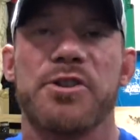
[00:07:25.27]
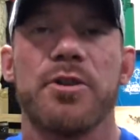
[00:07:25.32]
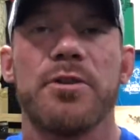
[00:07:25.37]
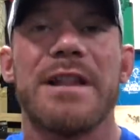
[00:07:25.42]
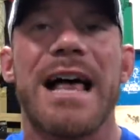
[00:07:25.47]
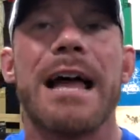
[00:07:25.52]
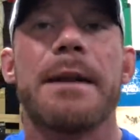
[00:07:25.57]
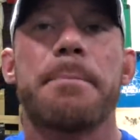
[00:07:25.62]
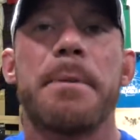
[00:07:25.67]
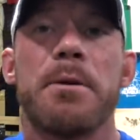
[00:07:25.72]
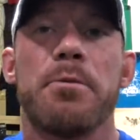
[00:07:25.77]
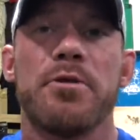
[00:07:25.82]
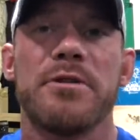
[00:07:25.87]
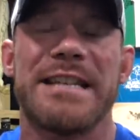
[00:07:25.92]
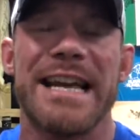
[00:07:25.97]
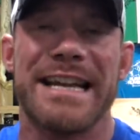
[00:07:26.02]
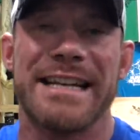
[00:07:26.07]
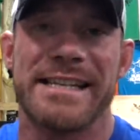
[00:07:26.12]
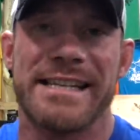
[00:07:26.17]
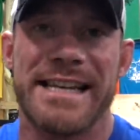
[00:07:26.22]
So a lot of people will
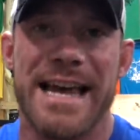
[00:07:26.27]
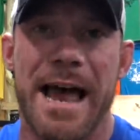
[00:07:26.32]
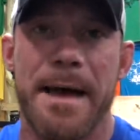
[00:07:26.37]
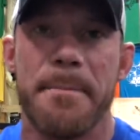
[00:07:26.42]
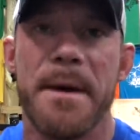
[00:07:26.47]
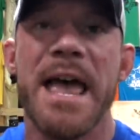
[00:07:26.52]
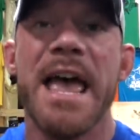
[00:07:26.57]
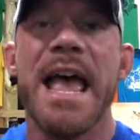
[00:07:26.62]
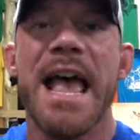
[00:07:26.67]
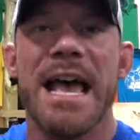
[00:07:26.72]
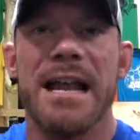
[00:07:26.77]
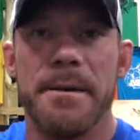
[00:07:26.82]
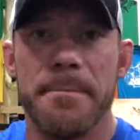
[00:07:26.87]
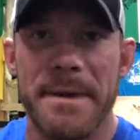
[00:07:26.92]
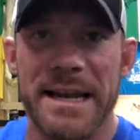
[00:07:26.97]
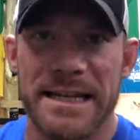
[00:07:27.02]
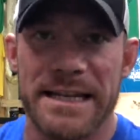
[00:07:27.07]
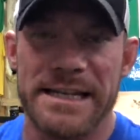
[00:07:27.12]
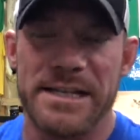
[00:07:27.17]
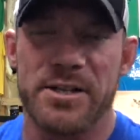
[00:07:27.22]
take a step and
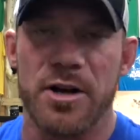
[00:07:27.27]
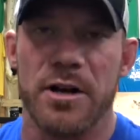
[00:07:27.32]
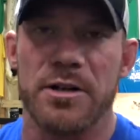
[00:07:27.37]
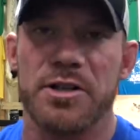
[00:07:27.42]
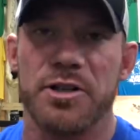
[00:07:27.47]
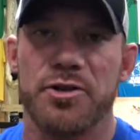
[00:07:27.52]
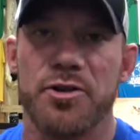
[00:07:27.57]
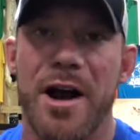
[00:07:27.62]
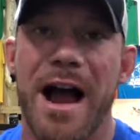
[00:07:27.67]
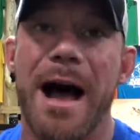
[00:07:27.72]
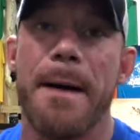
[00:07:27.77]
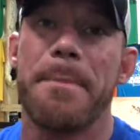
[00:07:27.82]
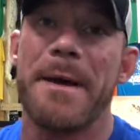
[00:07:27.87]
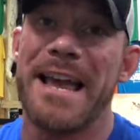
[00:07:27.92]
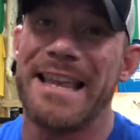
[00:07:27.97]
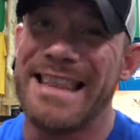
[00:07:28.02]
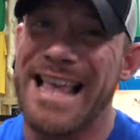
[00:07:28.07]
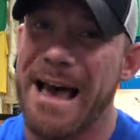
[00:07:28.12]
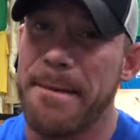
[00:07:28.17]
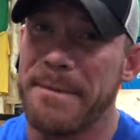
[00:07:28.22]
immediately start to drop,
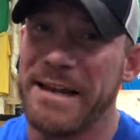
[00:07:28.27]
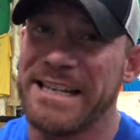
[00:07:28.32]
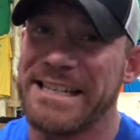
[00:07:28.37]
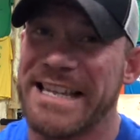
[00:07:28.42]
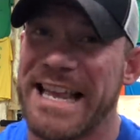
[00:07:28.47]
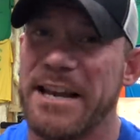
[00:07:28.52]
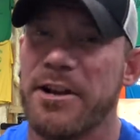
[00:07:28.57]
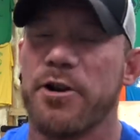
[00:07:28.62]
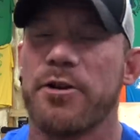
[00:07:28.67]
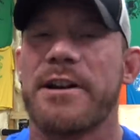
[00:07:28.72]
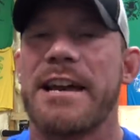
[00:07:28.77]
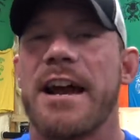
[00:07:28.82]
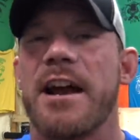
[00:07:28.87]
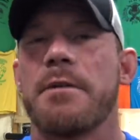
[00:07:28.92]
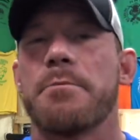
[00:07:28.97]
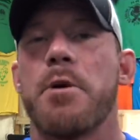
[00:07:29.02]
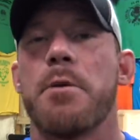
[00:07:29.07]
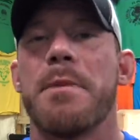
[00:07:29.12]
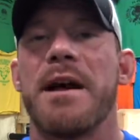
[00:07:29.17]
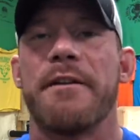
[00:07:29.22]
and that means that you're
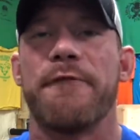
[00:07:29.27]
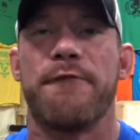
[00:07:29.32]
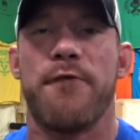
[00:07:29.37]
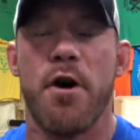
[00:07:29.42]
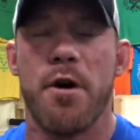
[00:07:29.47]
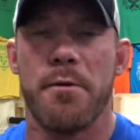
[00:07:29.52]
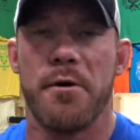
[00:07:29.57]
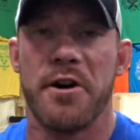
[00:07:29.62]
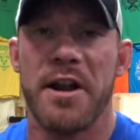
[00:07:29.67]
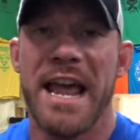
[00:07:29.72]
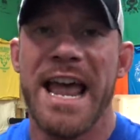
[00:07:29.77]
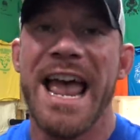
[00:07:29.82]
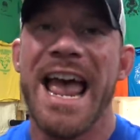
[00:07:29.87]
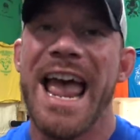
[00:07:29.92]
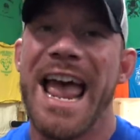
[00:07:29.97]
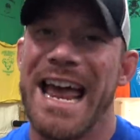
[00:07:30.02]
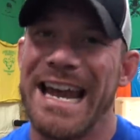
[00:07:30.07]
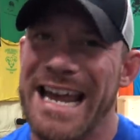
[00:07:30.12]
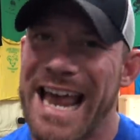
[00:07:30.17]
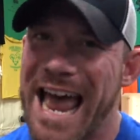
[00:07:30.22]
carrying momentum forward,
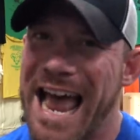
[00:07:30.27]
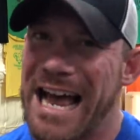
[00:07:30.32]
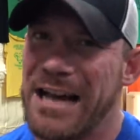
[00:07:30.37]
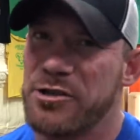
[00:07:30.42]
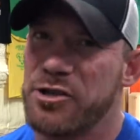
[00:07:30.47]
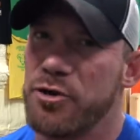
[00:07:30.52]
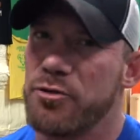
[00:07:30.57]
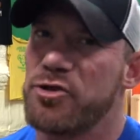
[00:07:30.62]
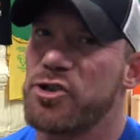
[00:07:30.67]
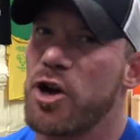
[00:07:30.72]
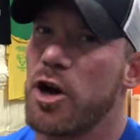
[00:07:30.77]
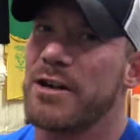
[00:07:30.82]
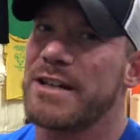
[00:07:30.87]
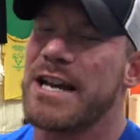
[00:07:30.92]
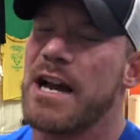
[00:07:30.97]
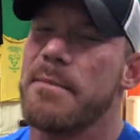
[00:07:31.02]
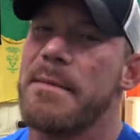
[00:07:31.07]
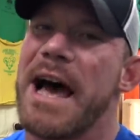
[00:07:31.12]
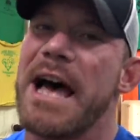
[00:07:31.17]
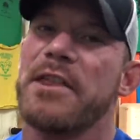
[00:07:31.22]
and as you start
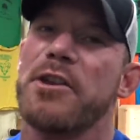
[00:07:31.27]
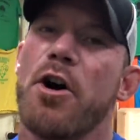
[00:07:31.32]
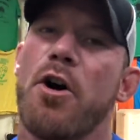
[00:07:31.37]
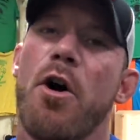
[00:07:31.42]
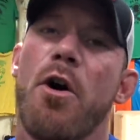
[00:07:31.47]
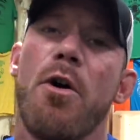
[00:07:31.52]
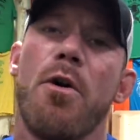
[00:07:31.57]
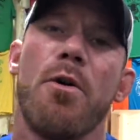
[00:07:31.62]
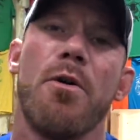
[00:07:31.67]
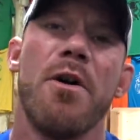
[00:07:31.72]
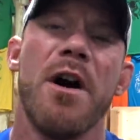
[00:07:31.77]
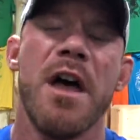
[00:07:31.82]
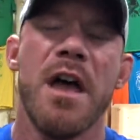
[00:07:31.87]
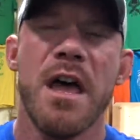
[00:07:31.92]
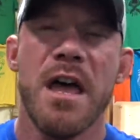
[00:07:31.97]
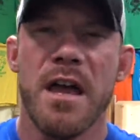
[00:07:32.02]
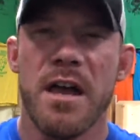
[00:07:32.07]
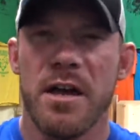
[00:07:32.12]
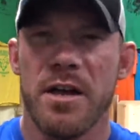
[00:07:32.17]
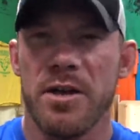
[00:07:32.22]
to come out of the hole,
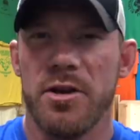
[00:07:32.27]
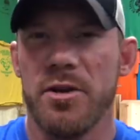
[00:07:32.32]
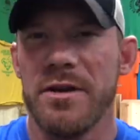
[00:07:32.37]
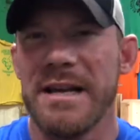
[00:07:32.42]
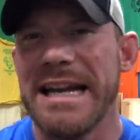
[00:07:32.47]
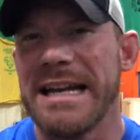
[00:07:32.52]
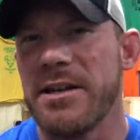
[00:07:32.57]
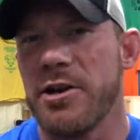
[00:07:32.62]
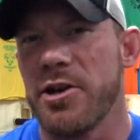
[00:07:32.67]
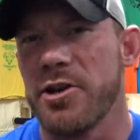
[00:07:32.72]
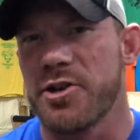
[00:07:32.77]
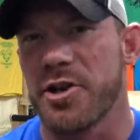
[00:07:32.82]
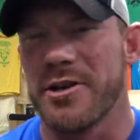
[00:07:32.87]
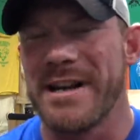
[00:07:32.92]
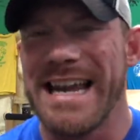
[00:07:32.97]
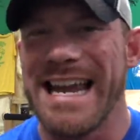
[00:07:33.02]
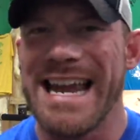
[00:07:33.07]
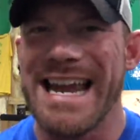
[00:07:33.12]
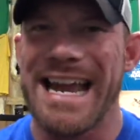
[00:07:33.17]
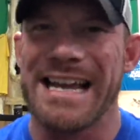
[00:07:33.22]
you need to use your
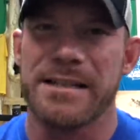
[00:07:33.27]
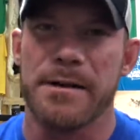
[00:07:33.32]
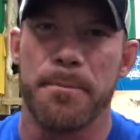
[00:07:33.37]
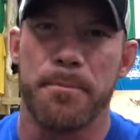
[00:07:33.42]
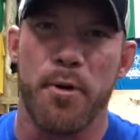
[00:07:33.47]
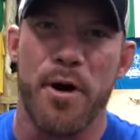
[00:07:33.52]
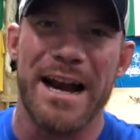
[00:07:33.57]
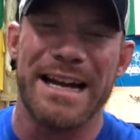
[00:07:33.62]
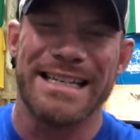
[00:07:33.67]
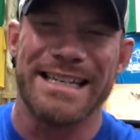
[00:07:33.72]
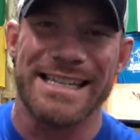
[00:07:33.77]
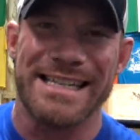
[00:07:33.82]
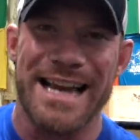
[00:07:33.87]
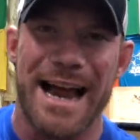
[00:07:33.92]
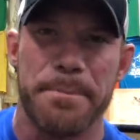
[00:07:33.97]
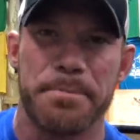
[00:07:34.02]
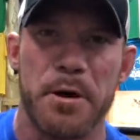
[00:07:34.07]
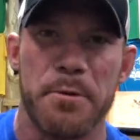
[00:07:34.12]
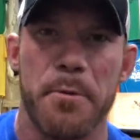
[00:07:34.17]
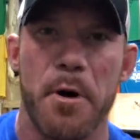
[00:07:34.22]
knee as a brake to
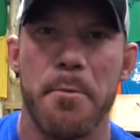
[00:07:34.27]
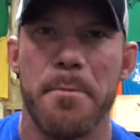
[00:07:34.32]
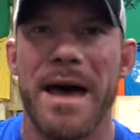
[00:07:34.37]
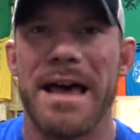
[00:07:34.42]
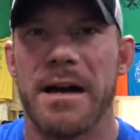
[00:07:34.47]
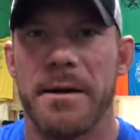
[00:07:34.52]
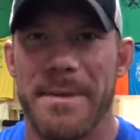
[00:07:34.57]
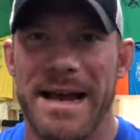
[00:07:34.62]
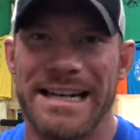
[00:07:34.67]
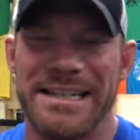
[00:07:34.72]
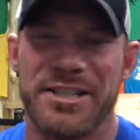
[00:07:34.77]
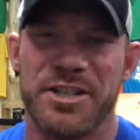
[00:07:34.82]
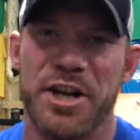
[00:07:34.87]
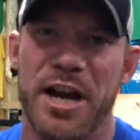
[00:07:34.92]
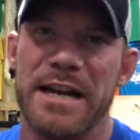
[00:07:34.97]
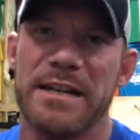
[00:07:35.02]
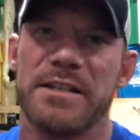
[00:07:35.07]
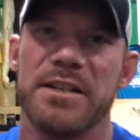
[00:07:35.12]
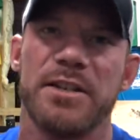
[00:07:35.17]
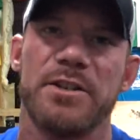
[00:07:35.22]
stop the momentum and
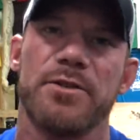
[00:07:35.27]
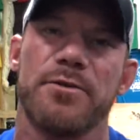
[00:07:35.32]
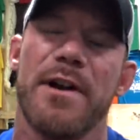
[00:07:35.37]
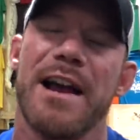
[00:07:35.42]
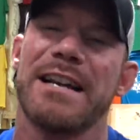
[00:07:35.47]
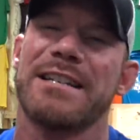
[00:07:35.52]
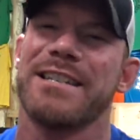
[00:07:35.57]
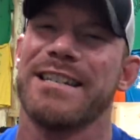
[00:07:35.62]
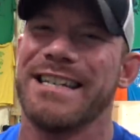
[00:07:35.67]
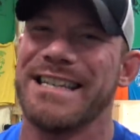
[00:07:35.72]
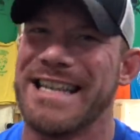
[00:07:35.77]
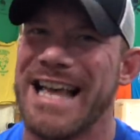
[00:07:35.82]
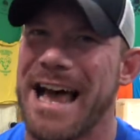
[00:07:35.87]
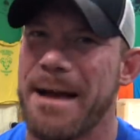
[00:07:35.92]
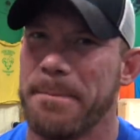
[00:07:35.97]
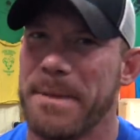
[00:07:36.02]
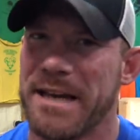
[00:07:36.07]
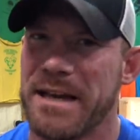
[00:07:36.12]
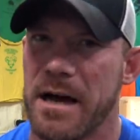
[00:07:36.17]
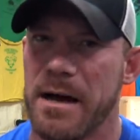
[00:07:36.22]
change the direction, and
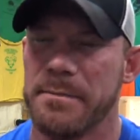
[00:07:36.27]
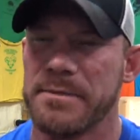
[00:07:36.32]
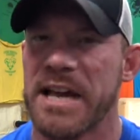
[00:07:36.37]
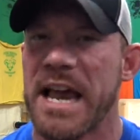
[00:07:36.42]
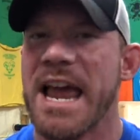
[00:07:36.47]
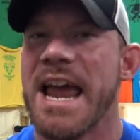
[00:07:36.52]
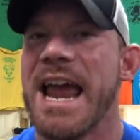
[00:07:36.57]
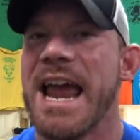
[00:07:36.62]
that becomes